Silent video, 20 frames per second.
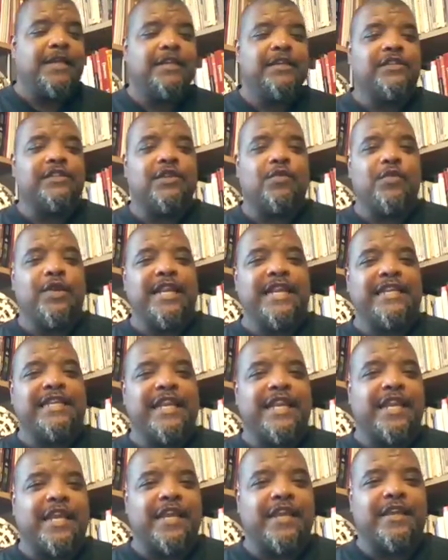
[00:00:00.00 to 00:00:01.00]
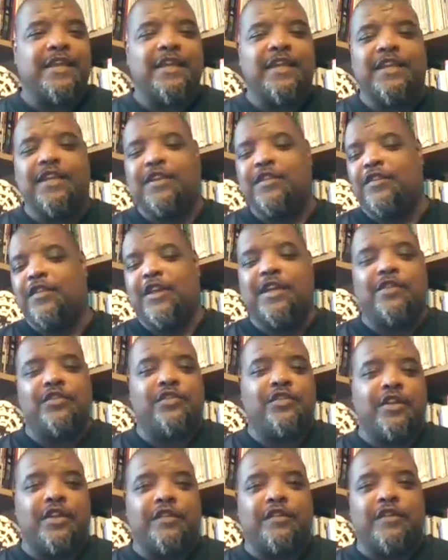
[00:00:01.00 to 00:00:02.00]
So when he did it, he didn't think he was
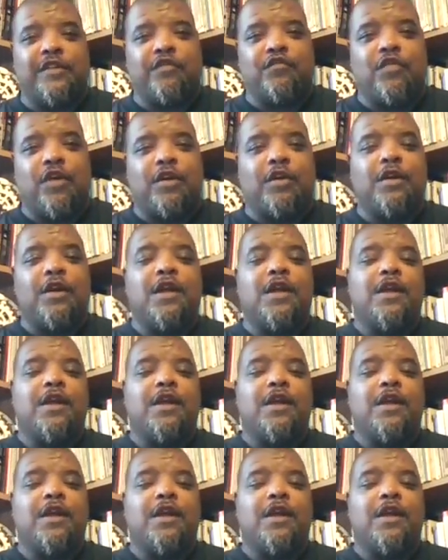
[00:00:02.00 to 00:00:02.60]
doing anything wrong.